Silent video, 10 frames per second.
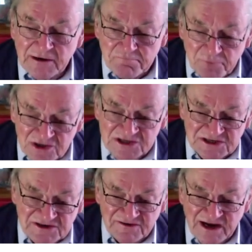positive
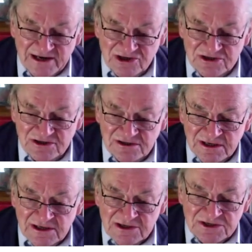action
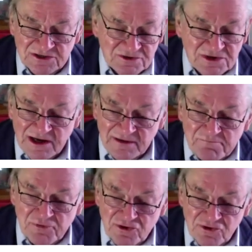to
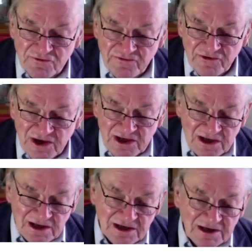improve
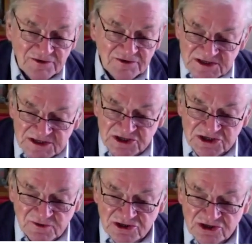the
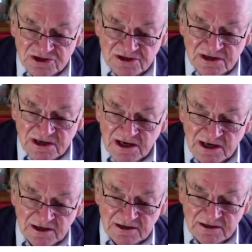situation
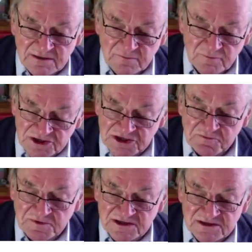in British business